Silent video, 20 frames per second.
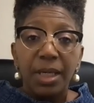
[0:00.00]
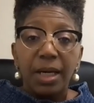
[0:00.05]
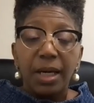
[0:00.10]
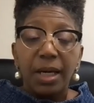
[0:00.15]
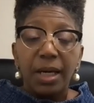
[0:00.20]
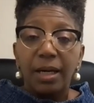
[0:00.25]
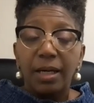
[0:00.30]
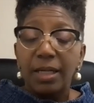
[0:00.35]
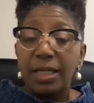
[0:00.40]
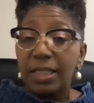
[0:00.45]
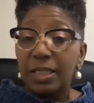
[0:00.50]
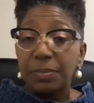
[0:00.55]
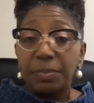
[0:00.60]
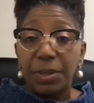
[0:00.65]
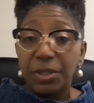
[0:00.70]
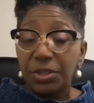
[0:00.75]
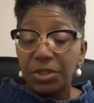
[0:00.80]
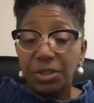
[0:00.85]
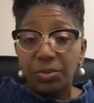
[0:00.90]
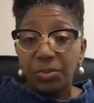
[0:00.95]

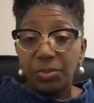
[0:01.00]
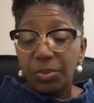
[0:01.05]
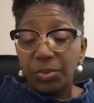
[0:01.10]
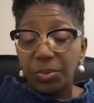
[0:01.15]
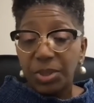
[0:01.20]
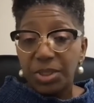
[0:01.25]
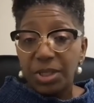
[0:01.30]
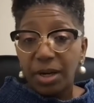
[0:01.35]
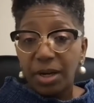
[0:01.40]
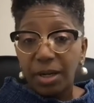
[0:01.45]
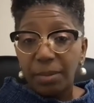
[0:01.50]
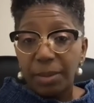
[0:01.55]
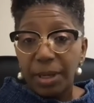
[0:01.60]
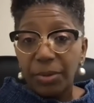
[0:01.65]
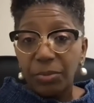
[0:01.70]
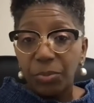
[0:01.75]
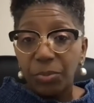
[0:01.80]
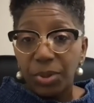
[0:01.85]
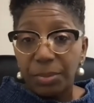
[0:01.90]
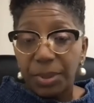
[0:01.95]
especially when we talk
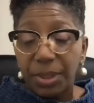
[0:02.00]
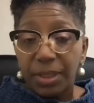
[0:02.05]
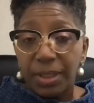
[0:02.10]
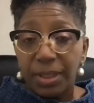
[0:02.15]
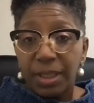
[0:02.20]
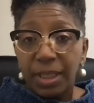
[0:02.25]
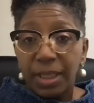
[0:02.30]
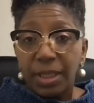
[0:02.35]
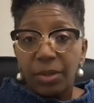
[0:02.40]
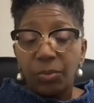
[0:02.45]
about women.